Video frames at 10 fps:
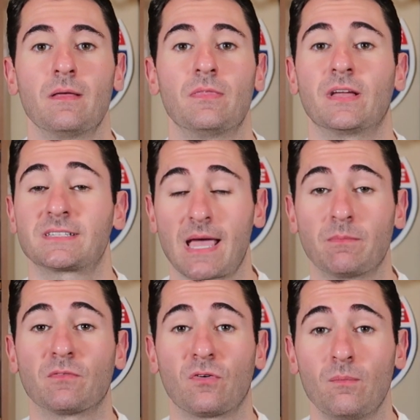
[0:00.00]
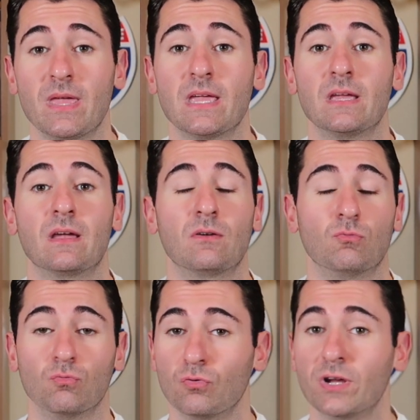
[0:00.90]
the excitement for me
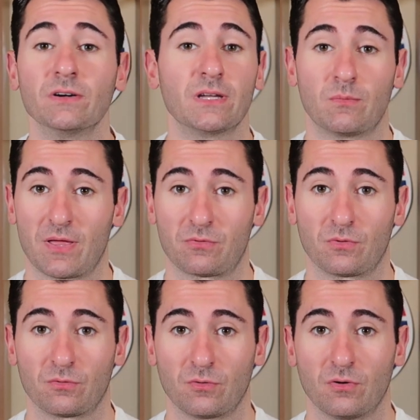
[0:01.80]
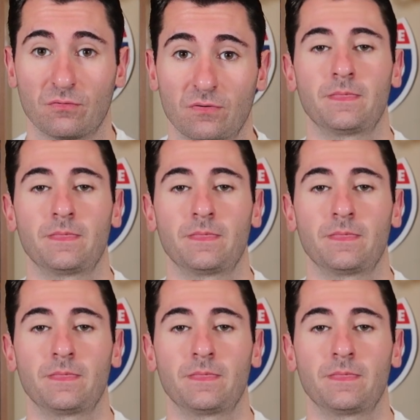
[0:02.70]
really went through the roof.